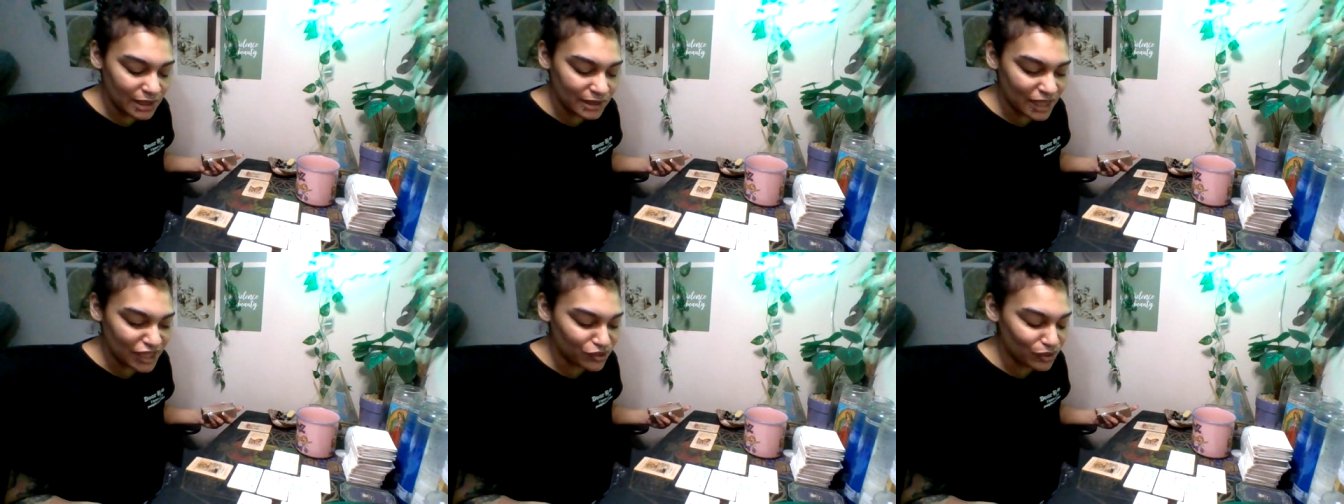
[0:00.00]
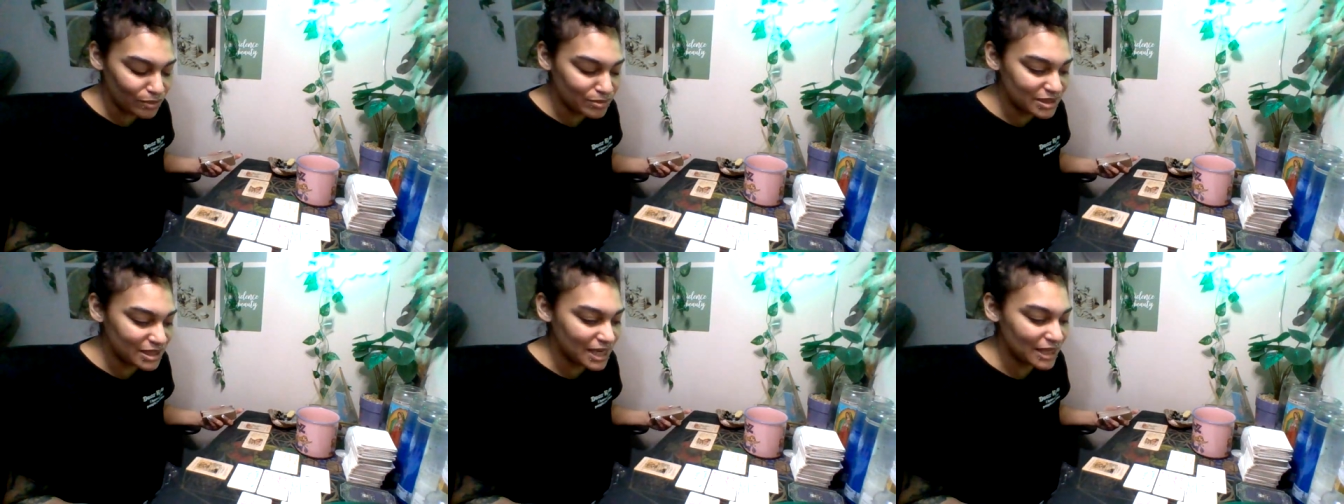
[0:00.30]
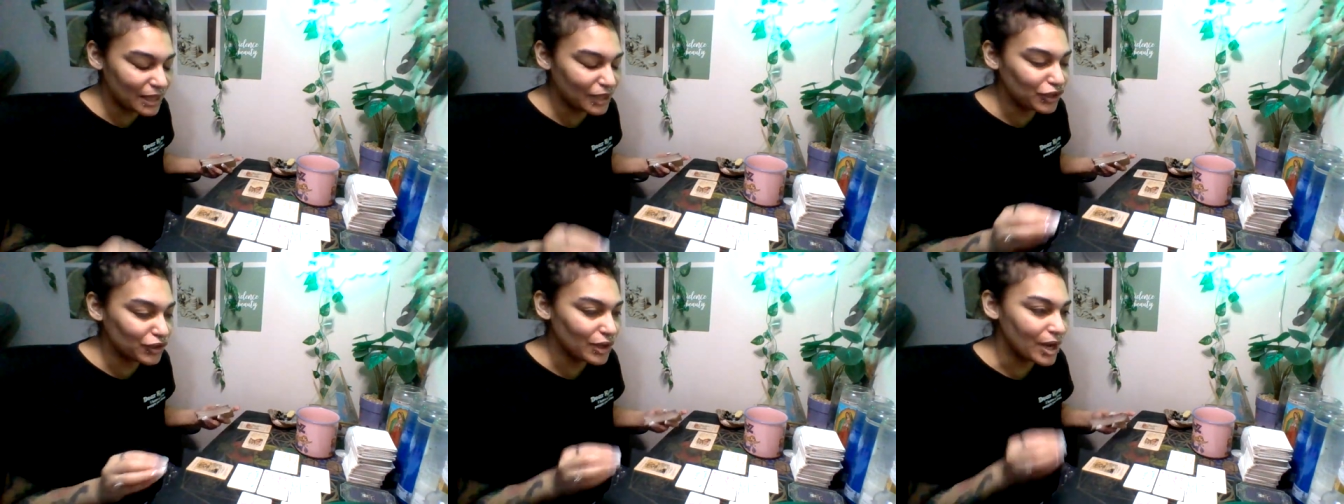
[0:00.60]
That's what I'm saying.
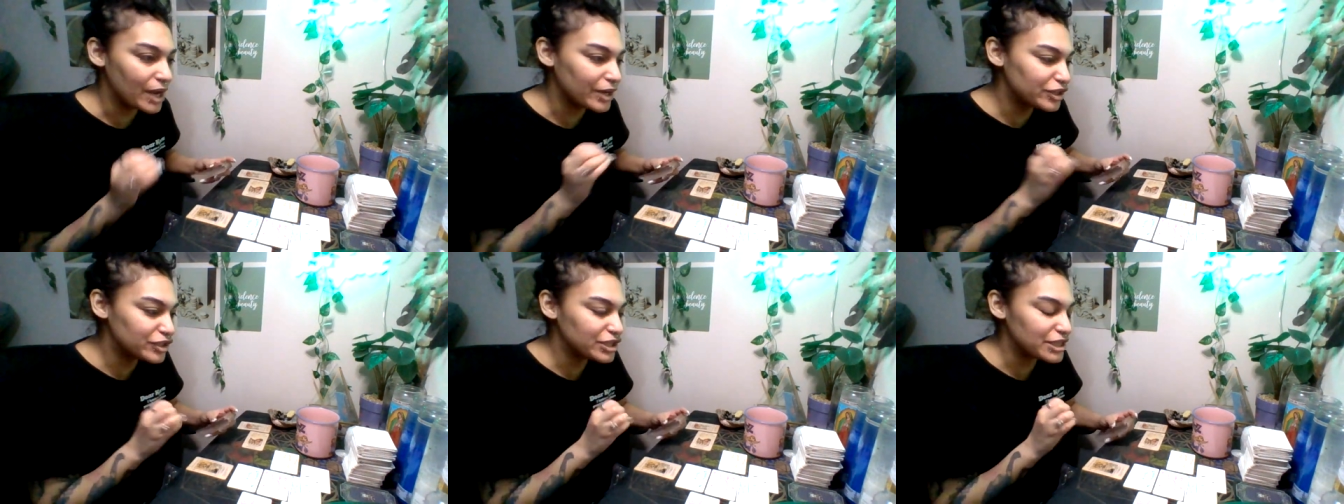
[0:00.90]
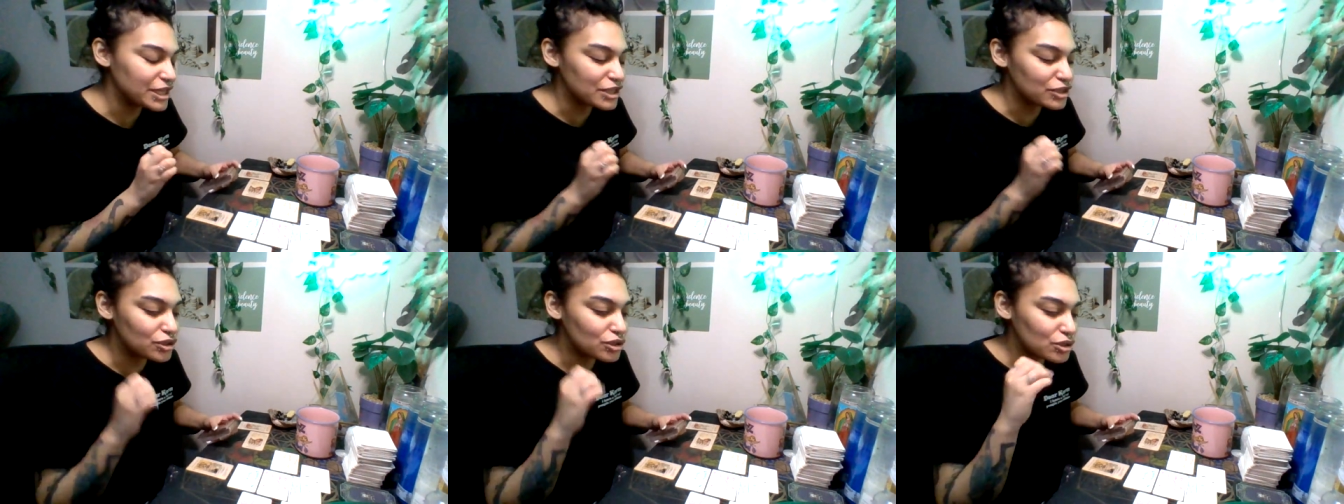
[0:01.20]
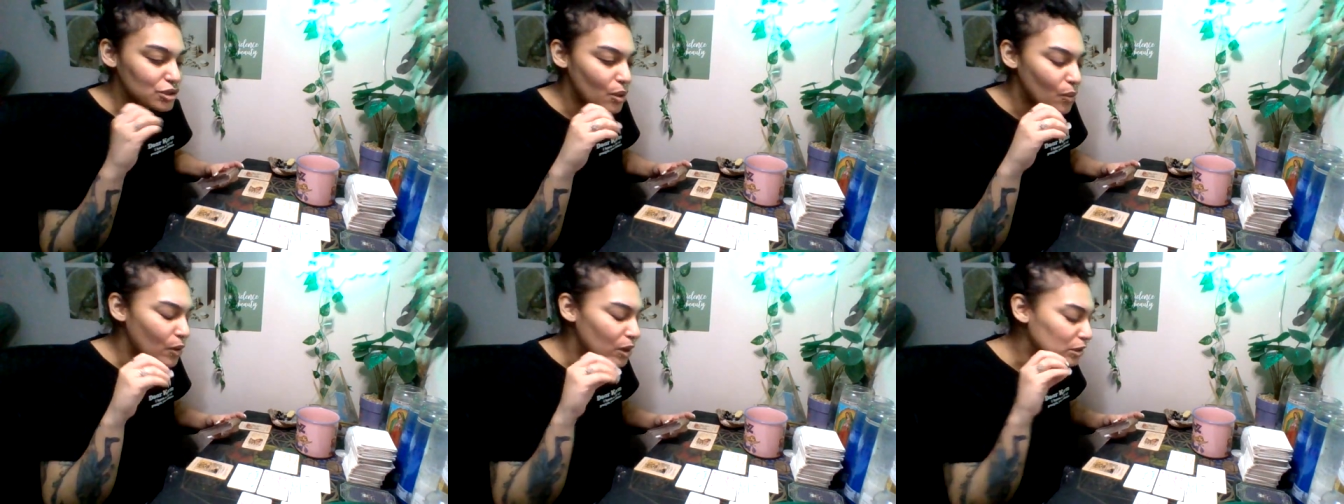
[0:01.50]
Like, your energy is
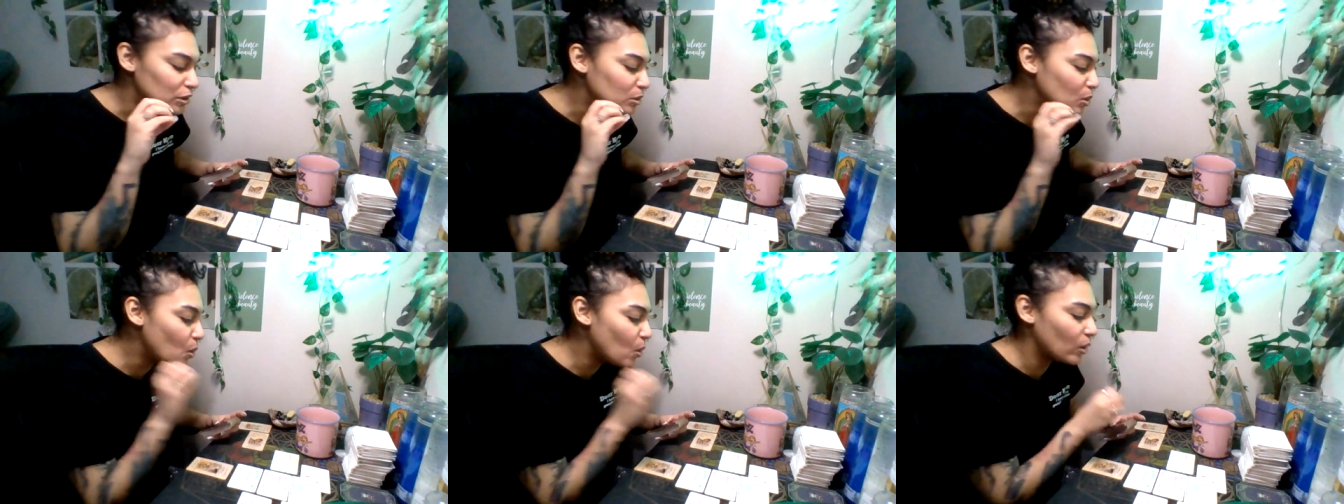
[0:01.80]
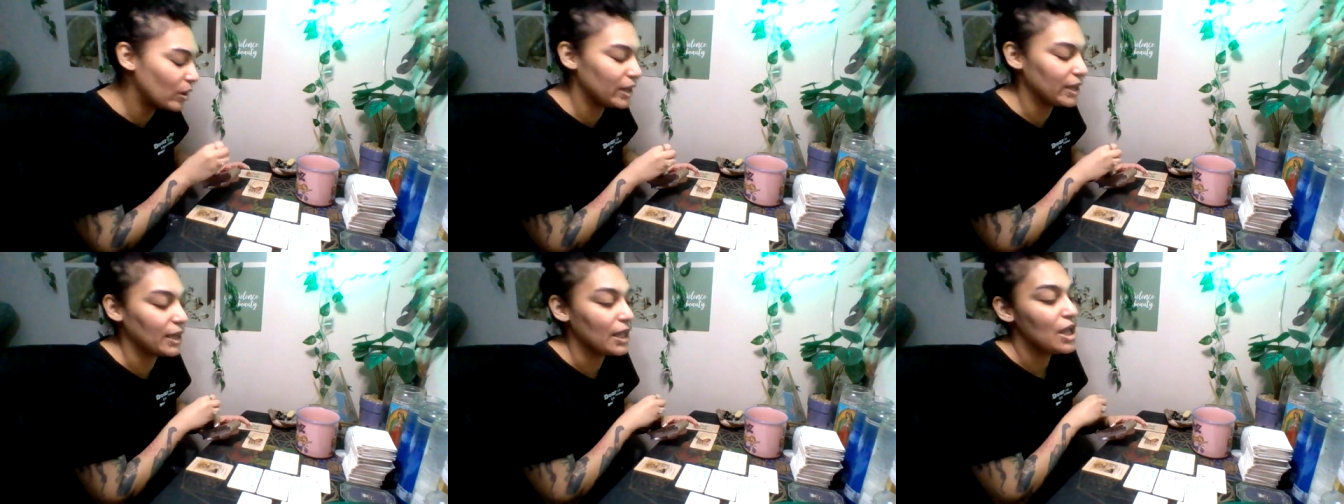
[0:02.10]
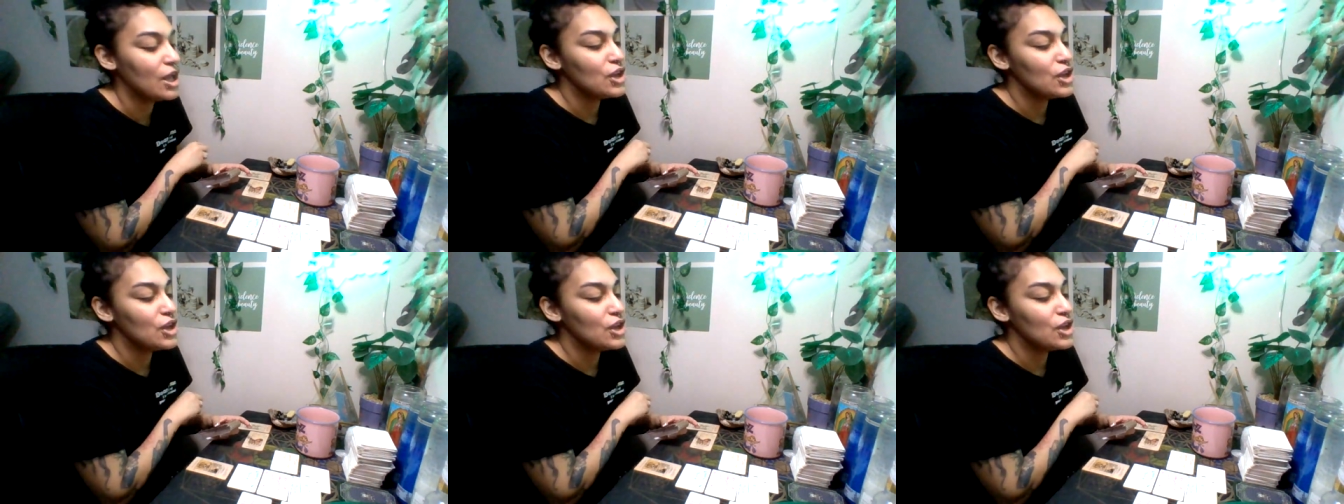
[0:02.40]
so alluring,